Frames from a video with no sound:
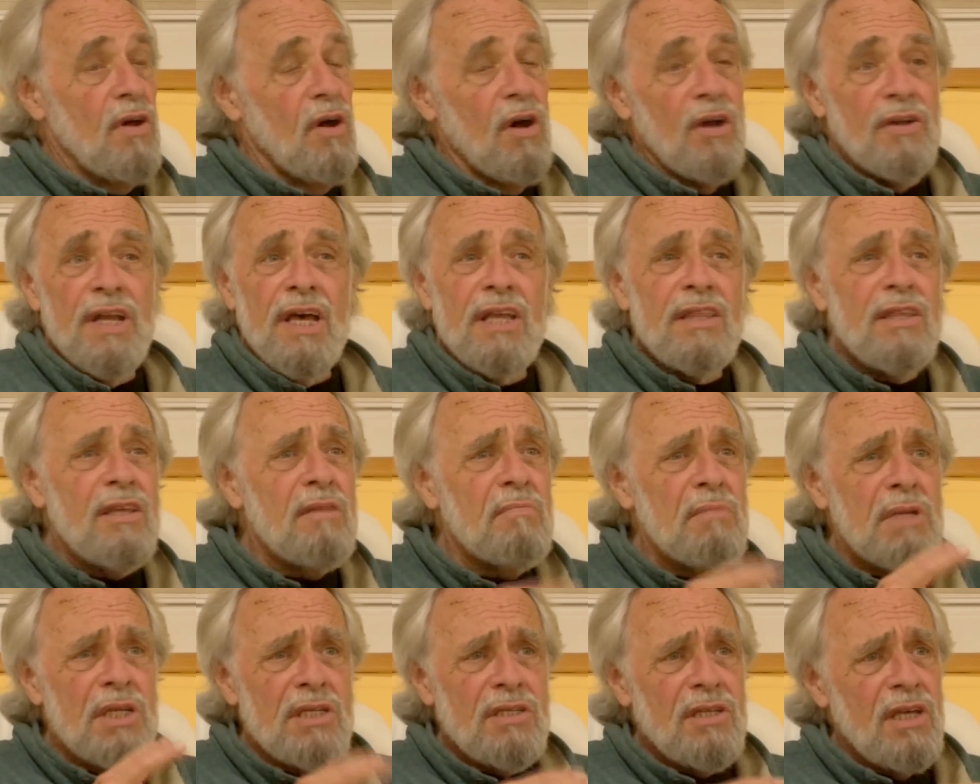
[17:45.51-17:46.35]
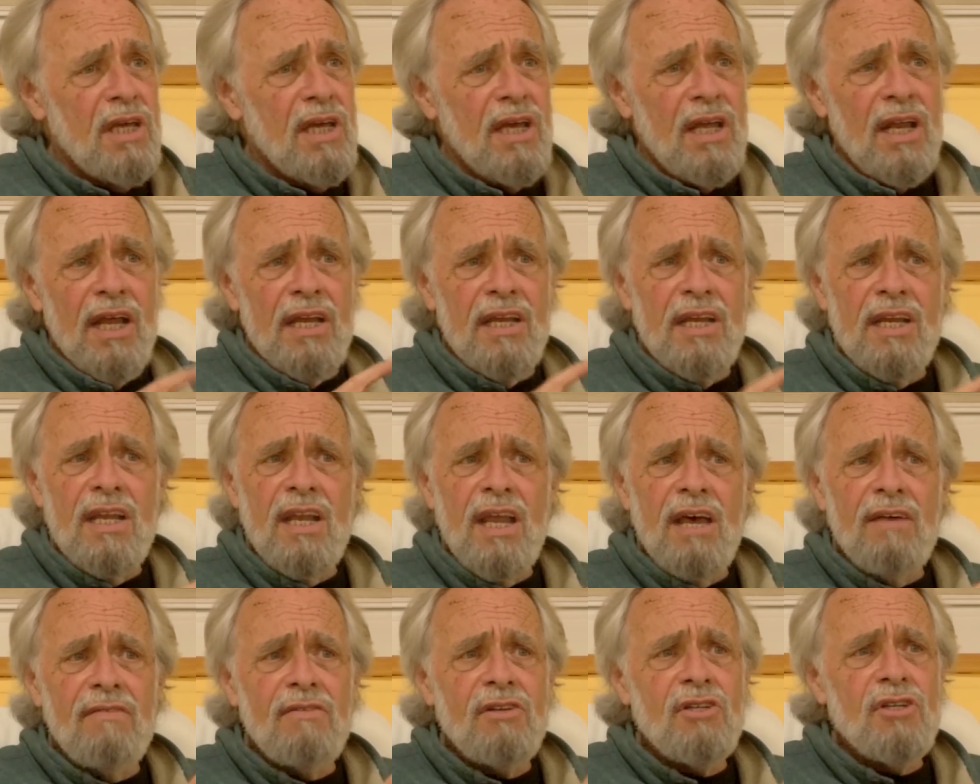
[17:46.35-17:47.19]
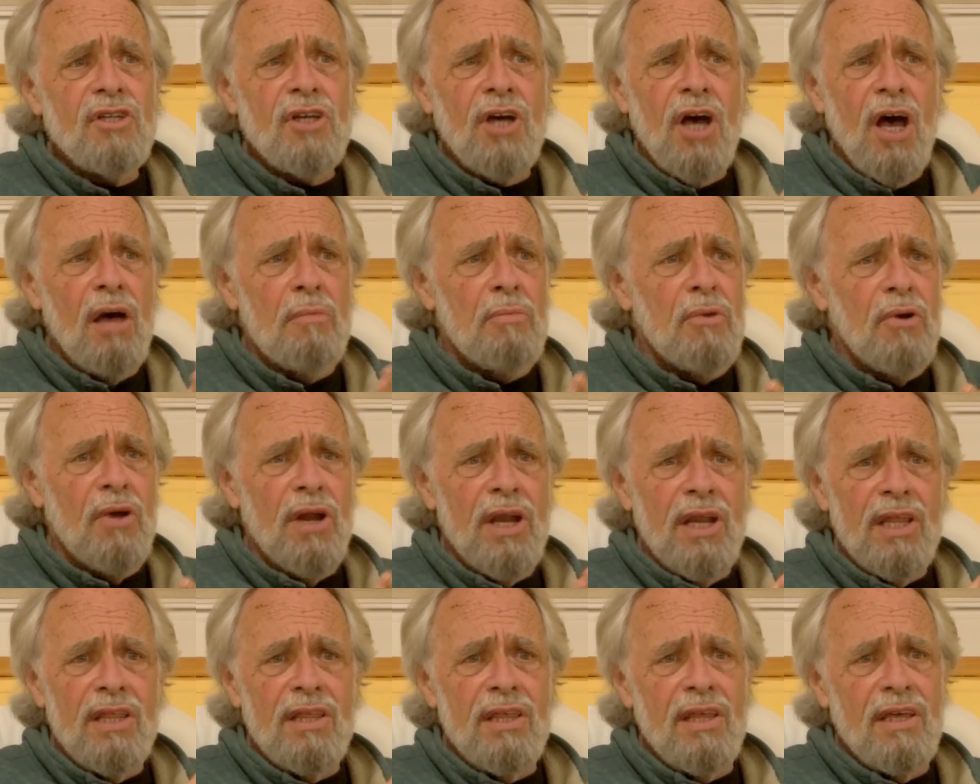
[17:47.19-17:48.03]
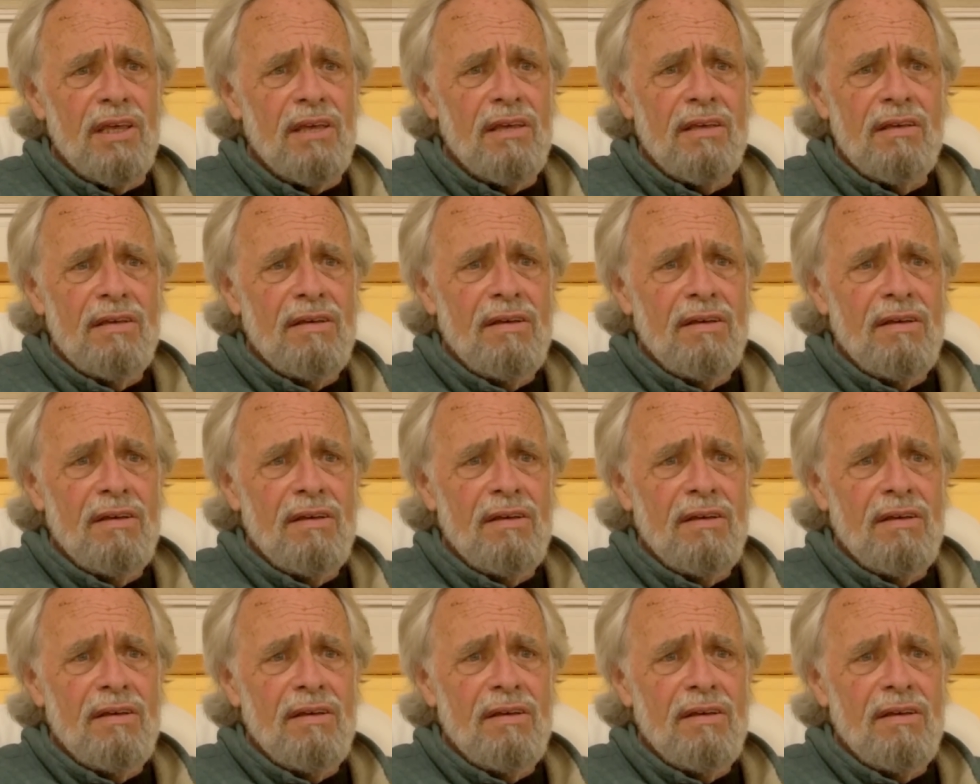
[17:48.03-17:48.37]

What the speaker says: nothing but secret, I didn't have a job or anything.